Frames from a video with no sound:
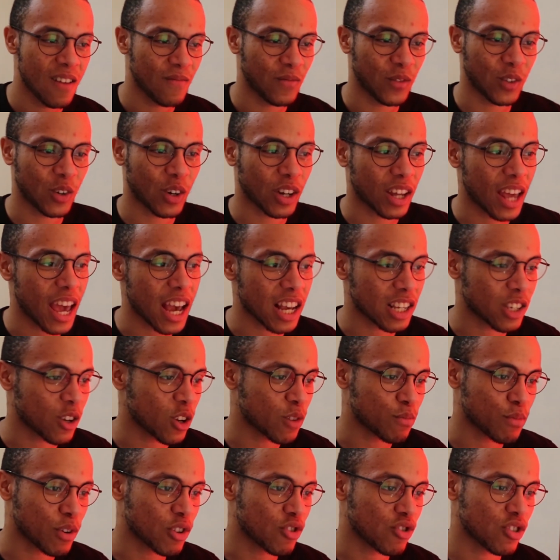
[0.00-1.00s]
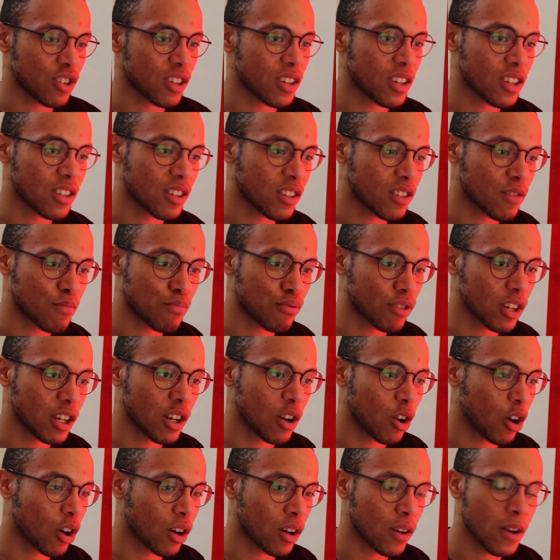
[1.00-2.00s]
You know, like an Excel spreadsheet. It's just pretty
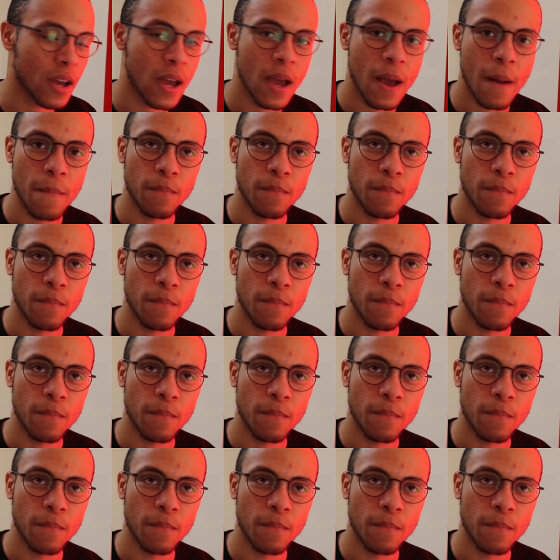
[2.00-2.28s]
long.